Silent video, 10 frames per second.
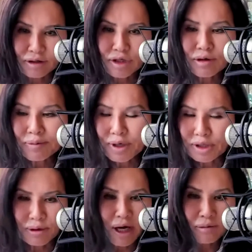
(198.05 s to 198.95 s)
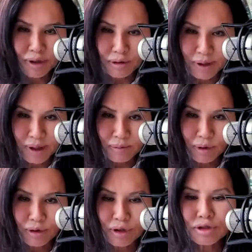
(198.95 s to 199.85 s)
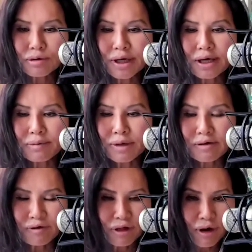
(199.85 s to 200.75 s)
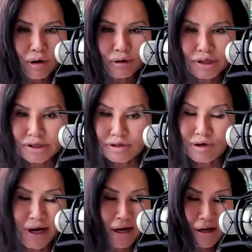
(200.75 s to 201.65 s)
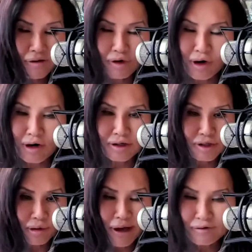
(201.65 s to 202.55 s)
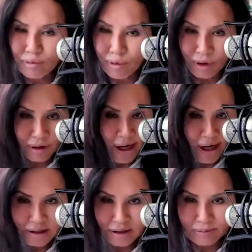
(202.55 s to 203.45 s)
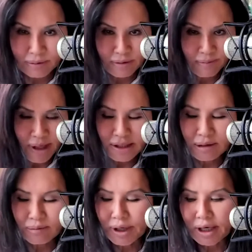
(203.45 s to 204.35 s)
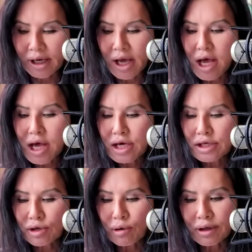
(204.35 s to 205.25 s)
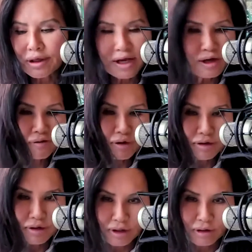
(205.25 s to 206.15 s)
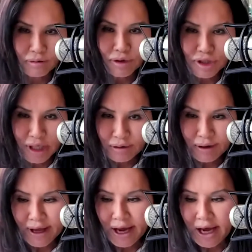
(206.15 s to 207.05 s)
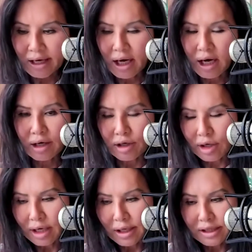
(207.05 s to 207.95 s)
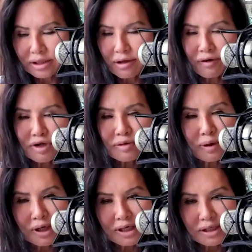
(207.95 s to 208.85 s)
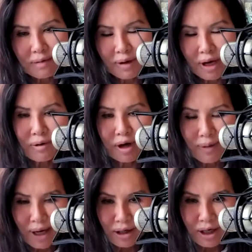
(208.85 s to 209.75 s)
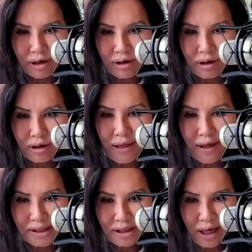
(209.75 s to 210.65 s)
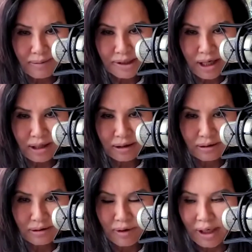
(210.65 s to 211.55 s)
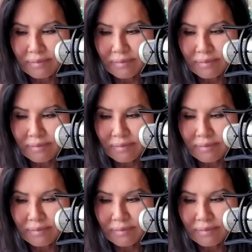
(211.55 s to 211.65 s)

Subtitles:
You do it because you want to help other people. You do it even though you've got to give your heart and soul. Every word has to mean something. So thank you for sharing that. It's the first book is Becoming a Pioneer, and that's on Amazon, right?